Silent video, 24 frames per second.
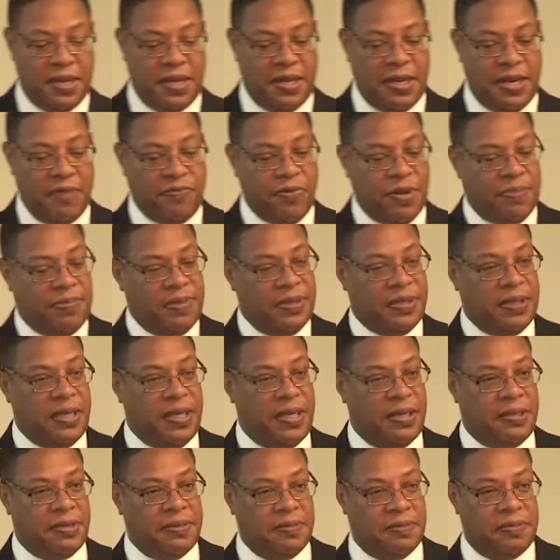that
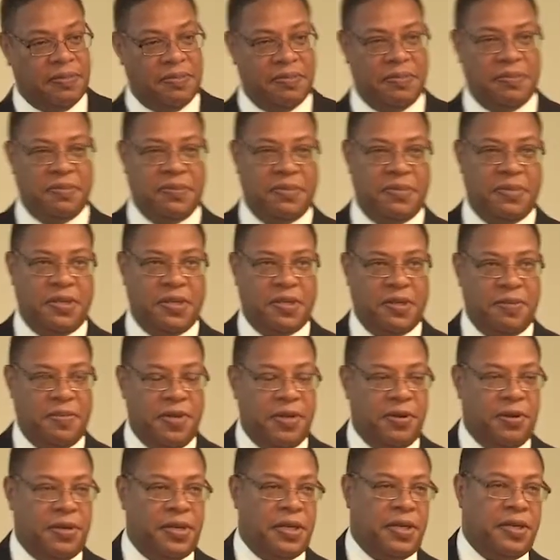represent the
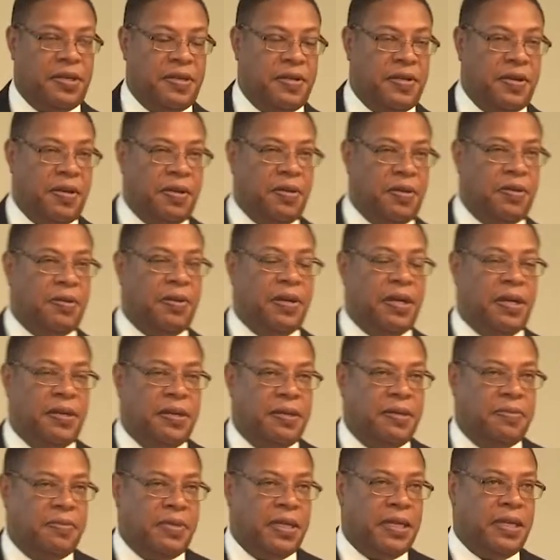community, you know,
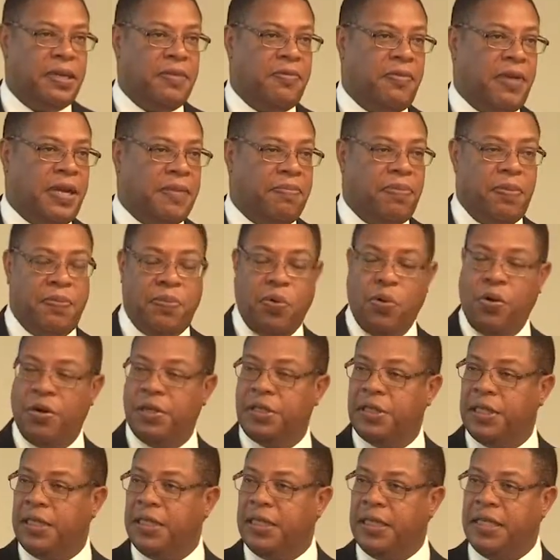and in the right
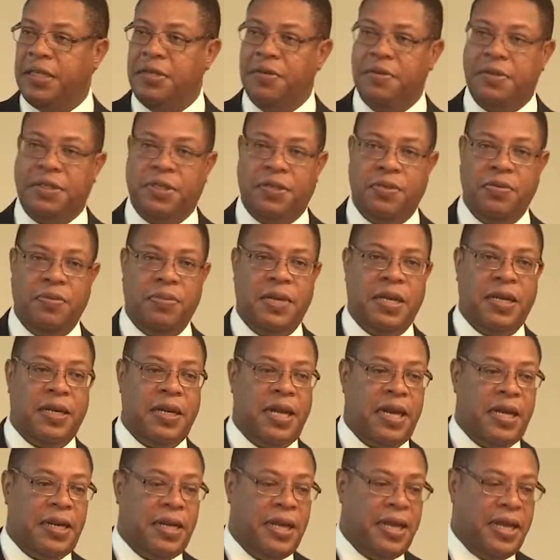proportions, and you're assuming
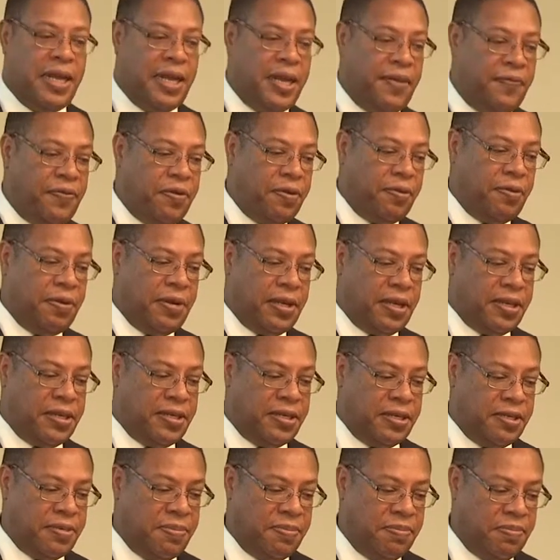that if you were
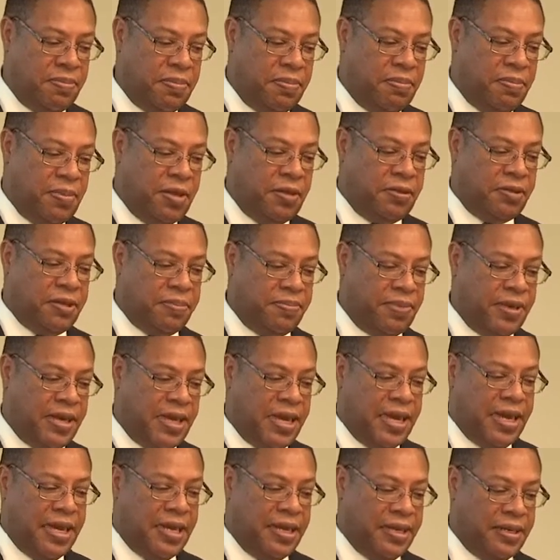to
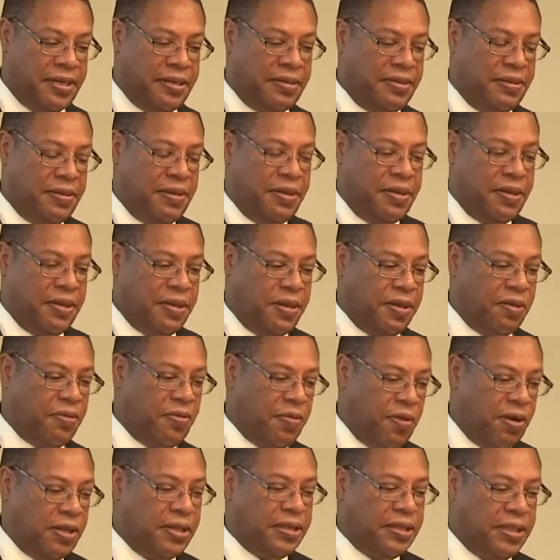multiply it
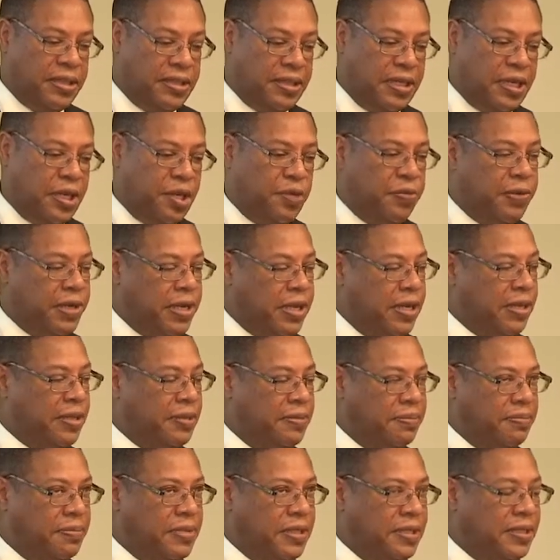across the city, you would get
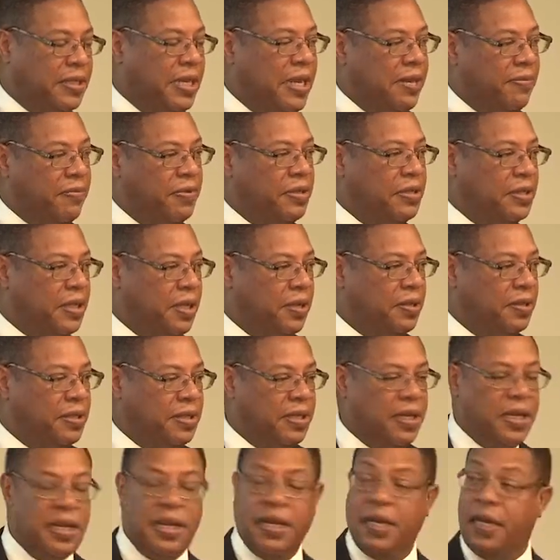the same results.
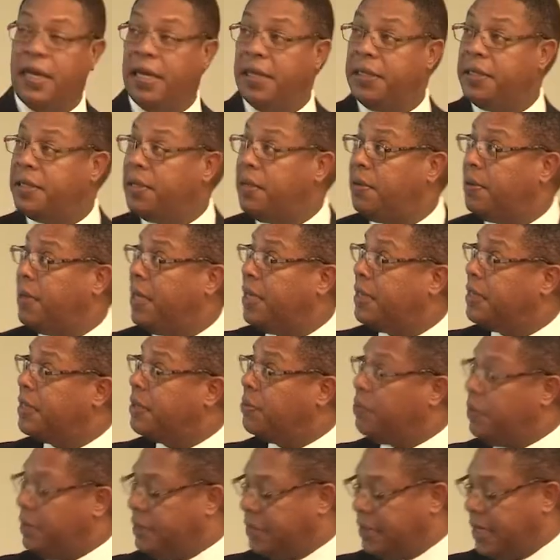And so that's
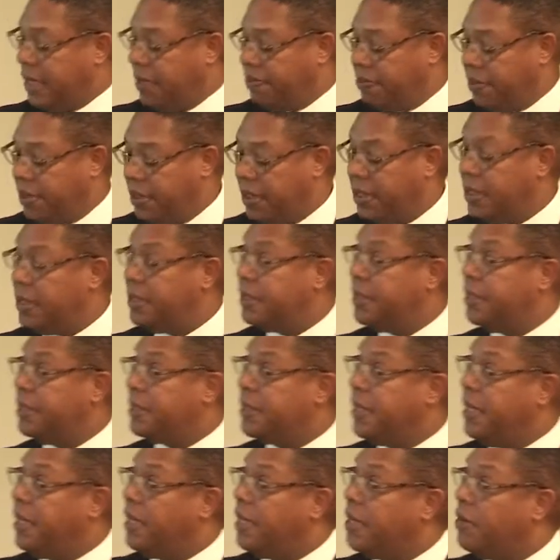what sampling is
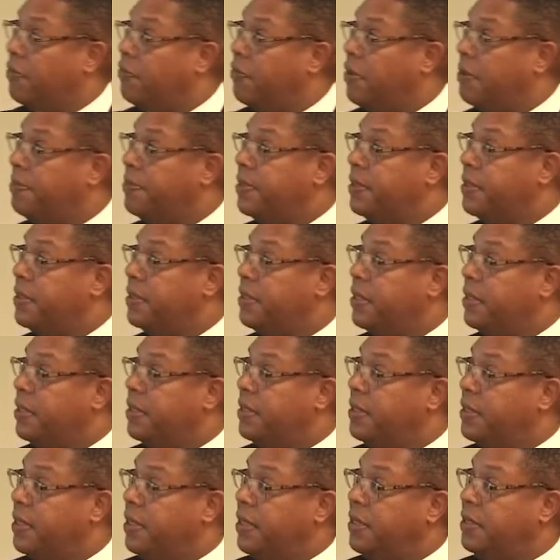getting a
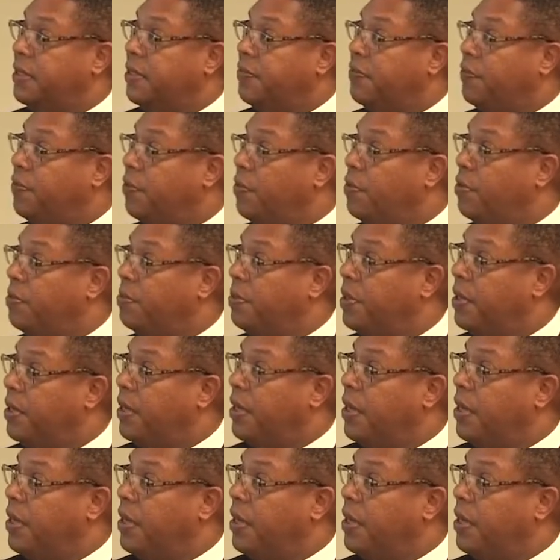representative group.